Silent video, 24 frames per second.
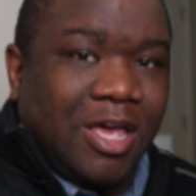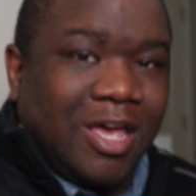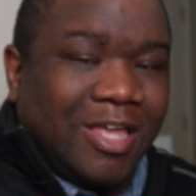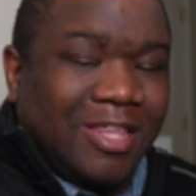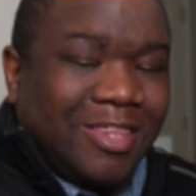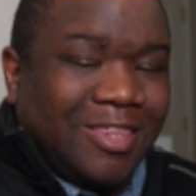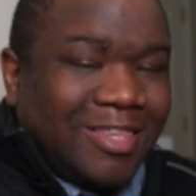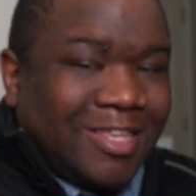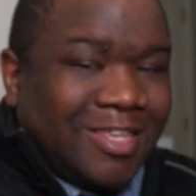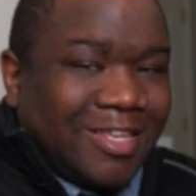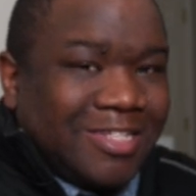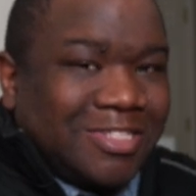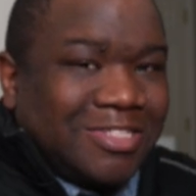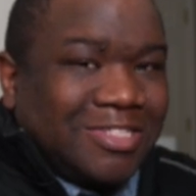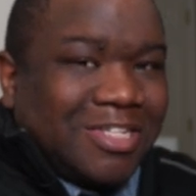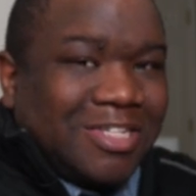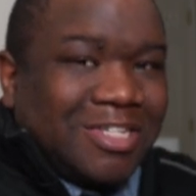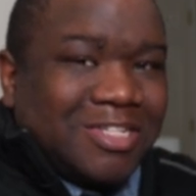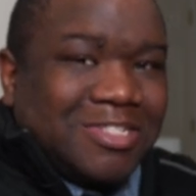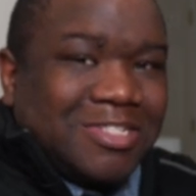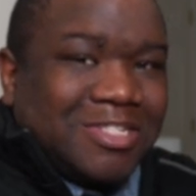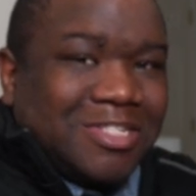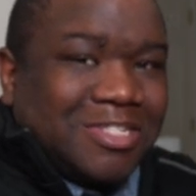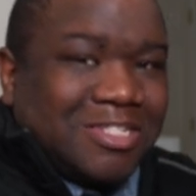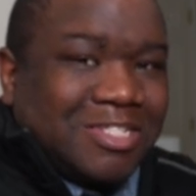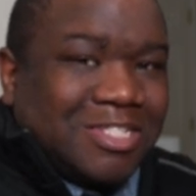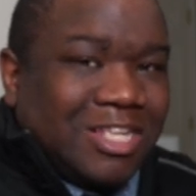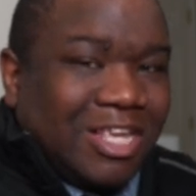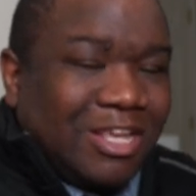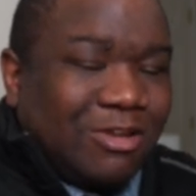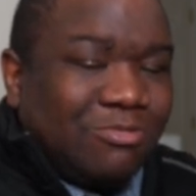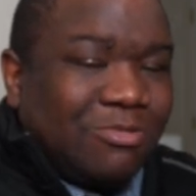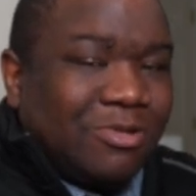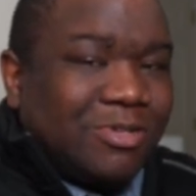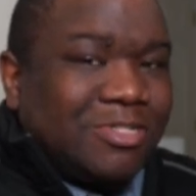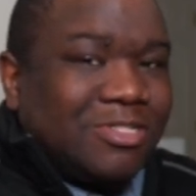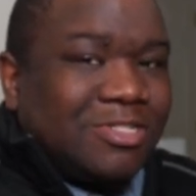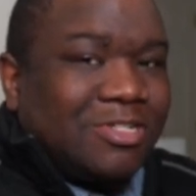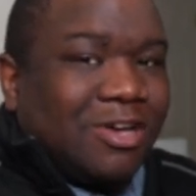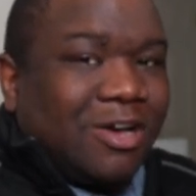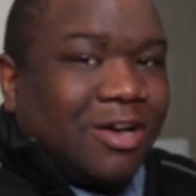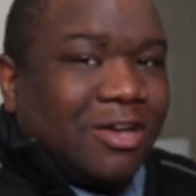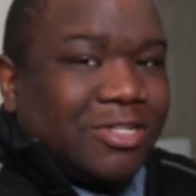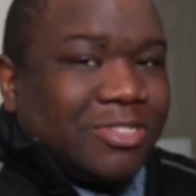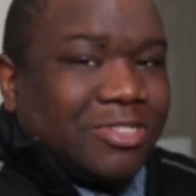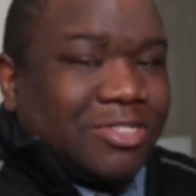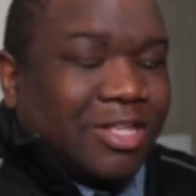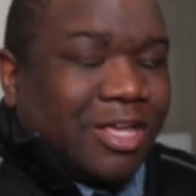And this is the secret
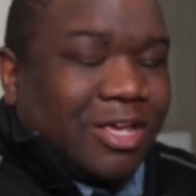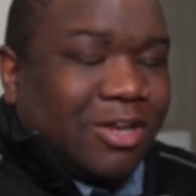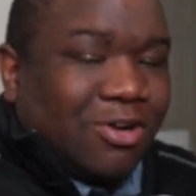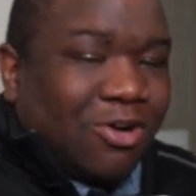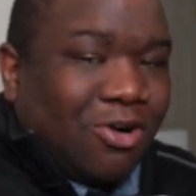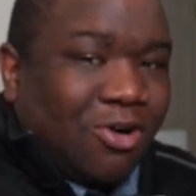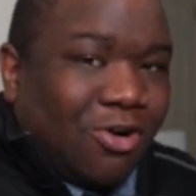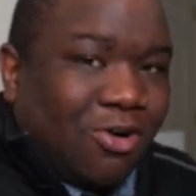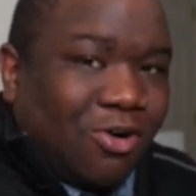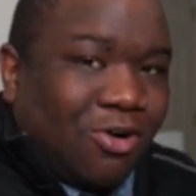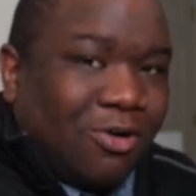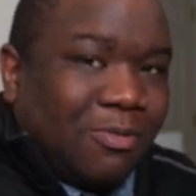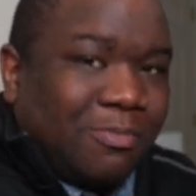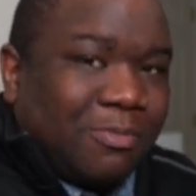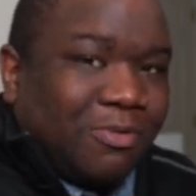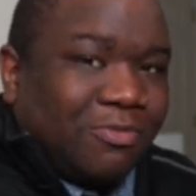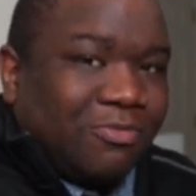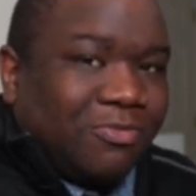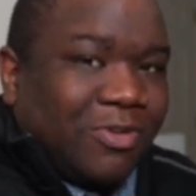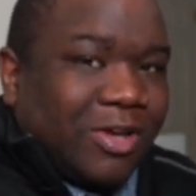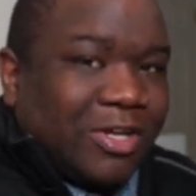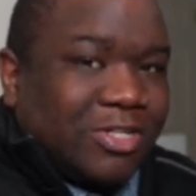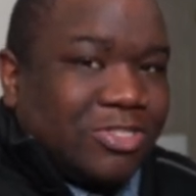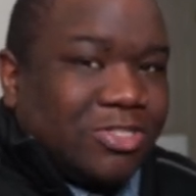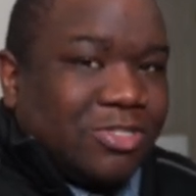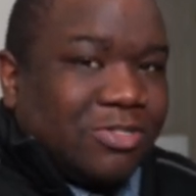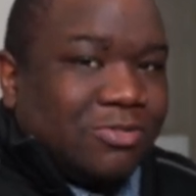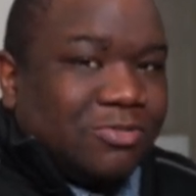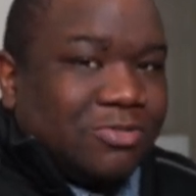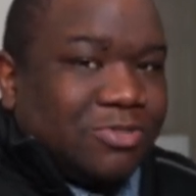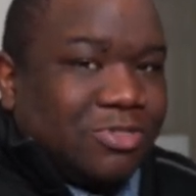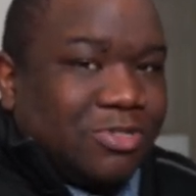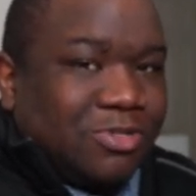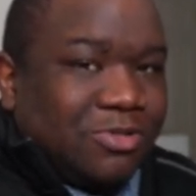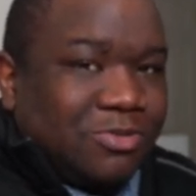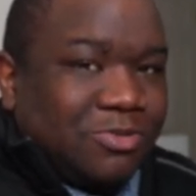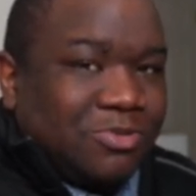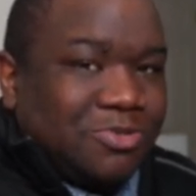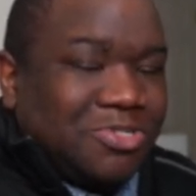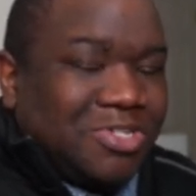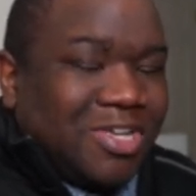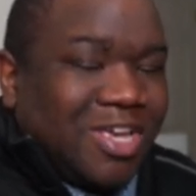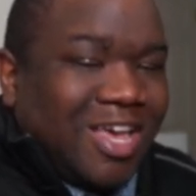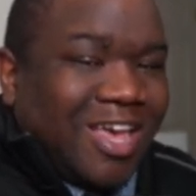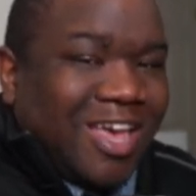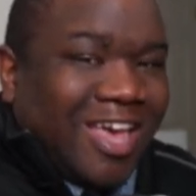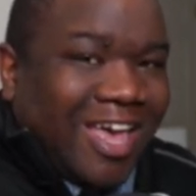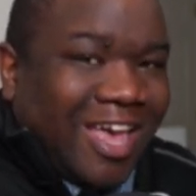sauce that all professionals
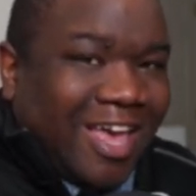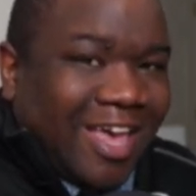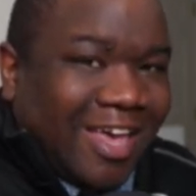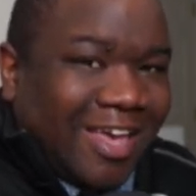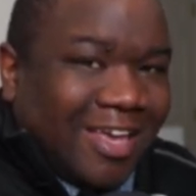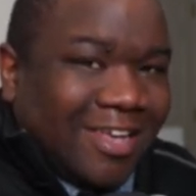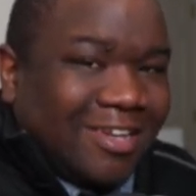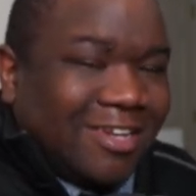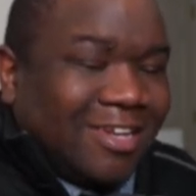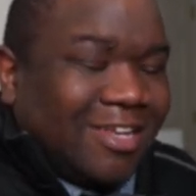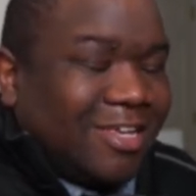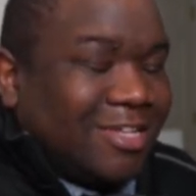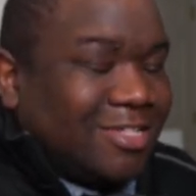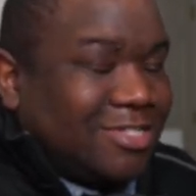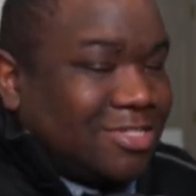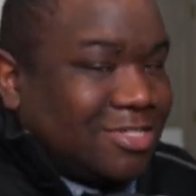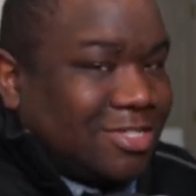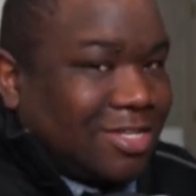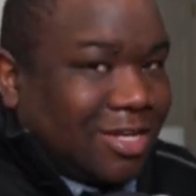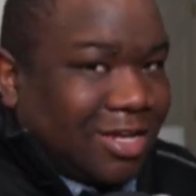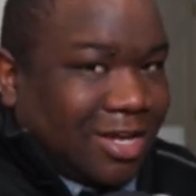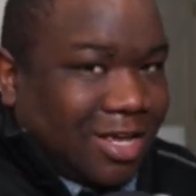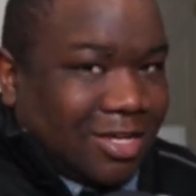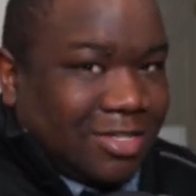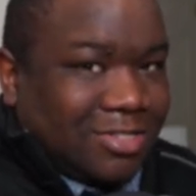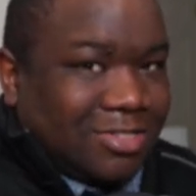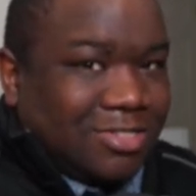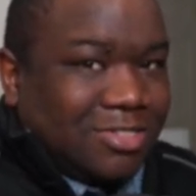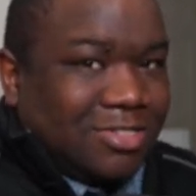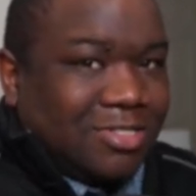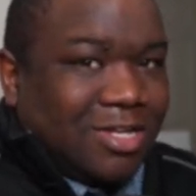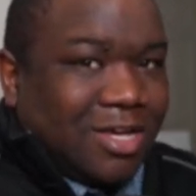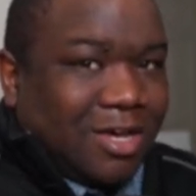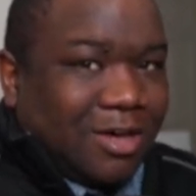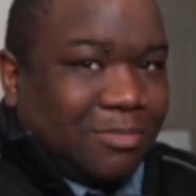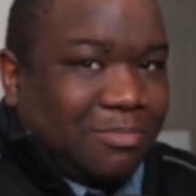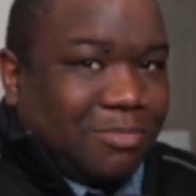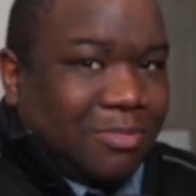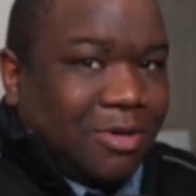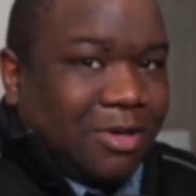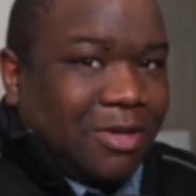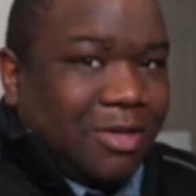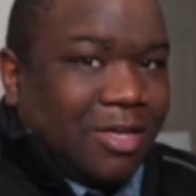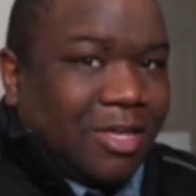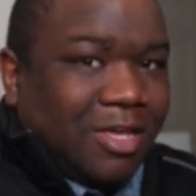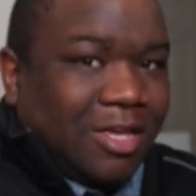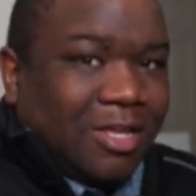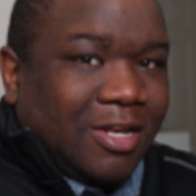use, and it's the next step
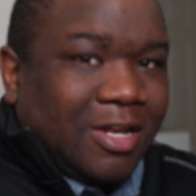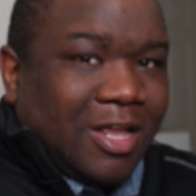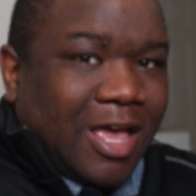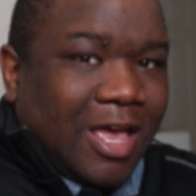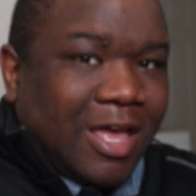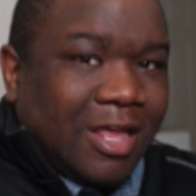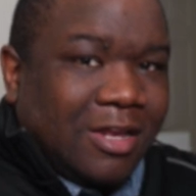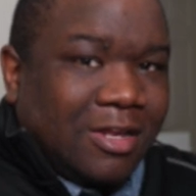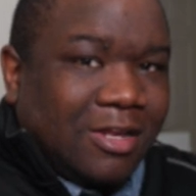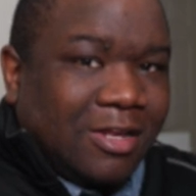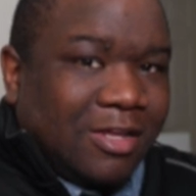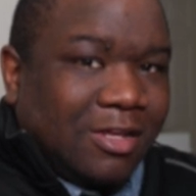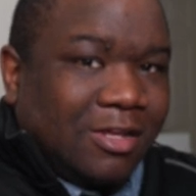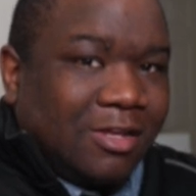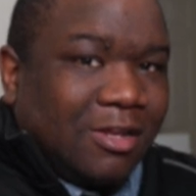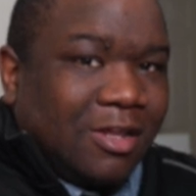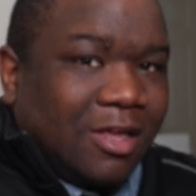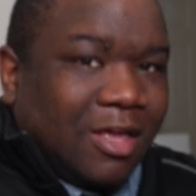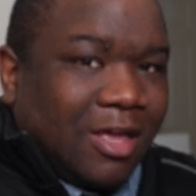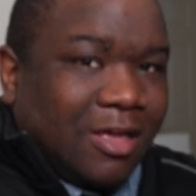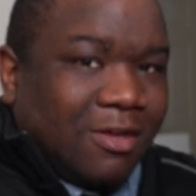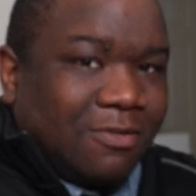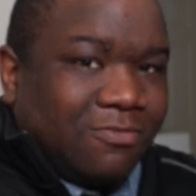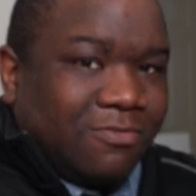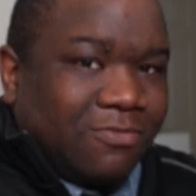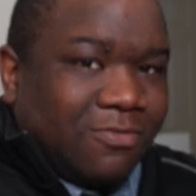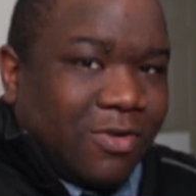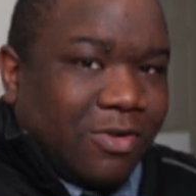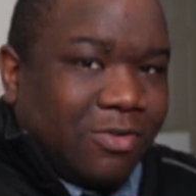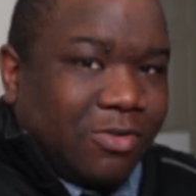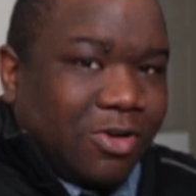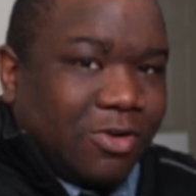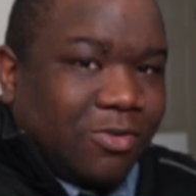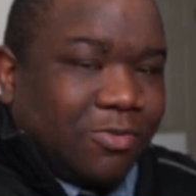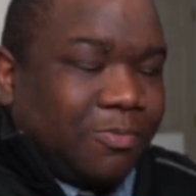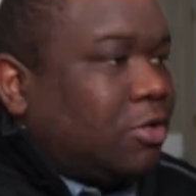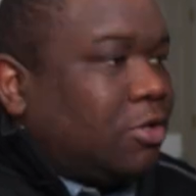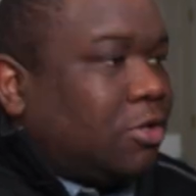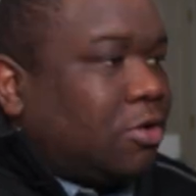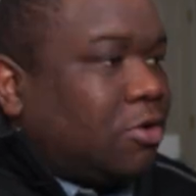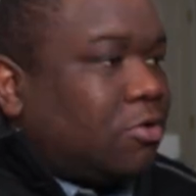in editing a photo.